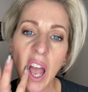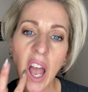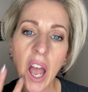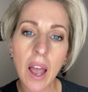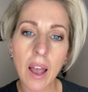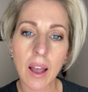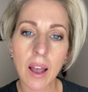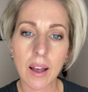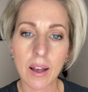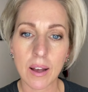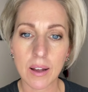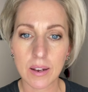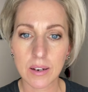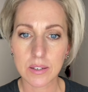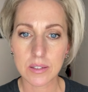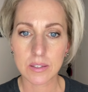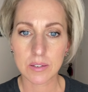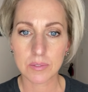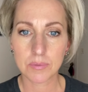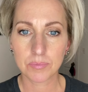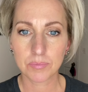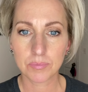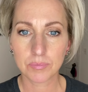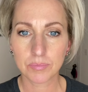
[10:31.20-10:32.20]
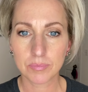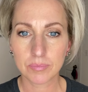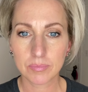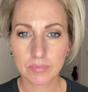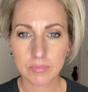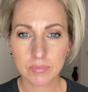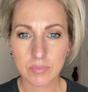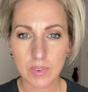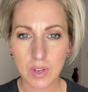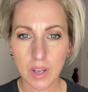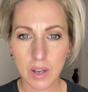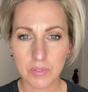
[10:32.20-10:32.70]
and
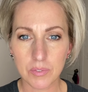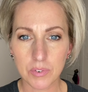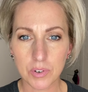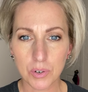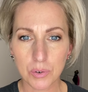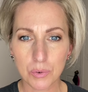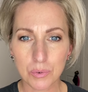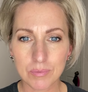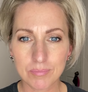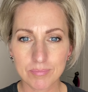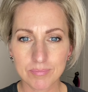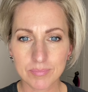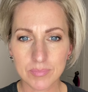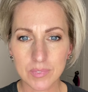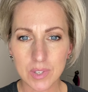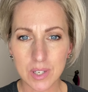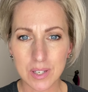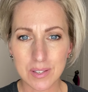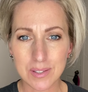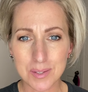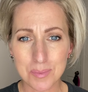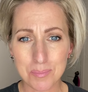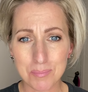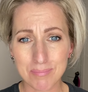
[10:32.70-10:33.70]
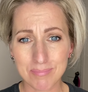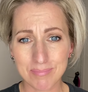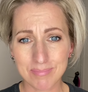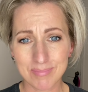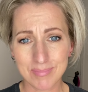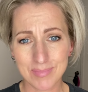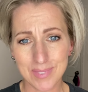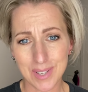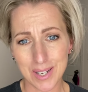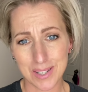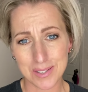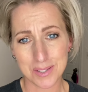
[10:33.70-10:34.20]
have your own custom
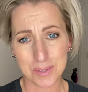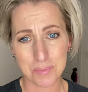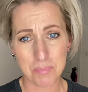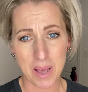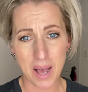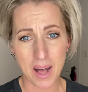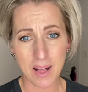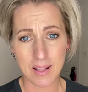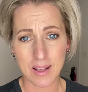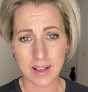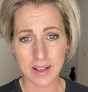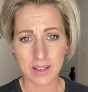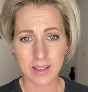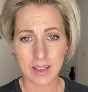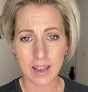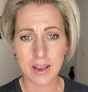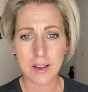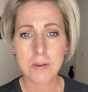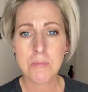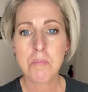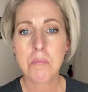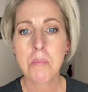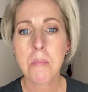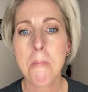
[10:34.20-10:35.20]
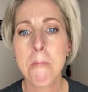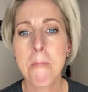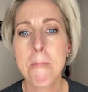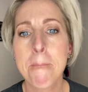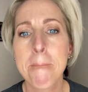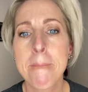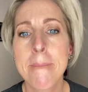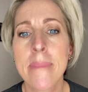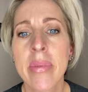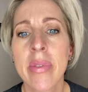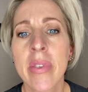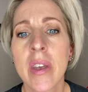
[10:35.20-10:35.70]
palette. Okay,
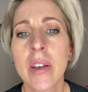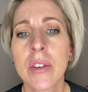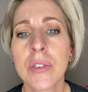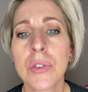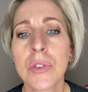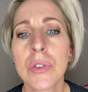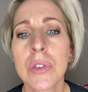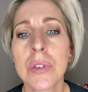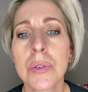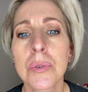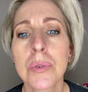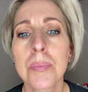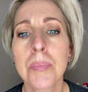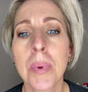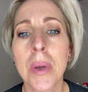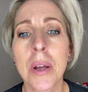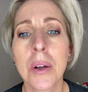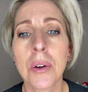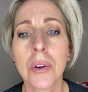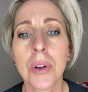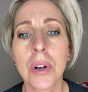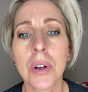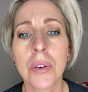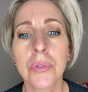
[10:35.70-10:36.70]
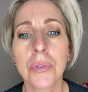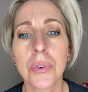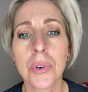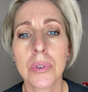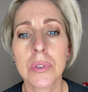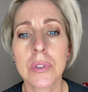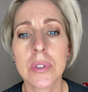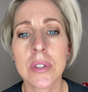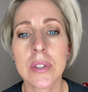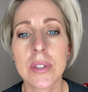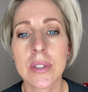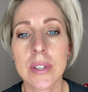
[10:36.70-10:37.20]
so this was Pink Grapefruit
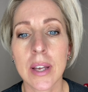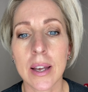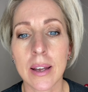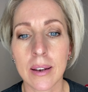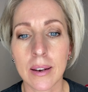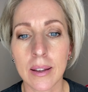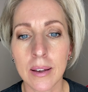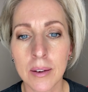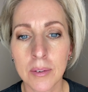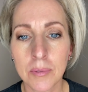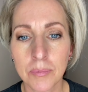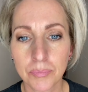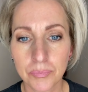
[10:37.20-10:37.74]
and Sadie.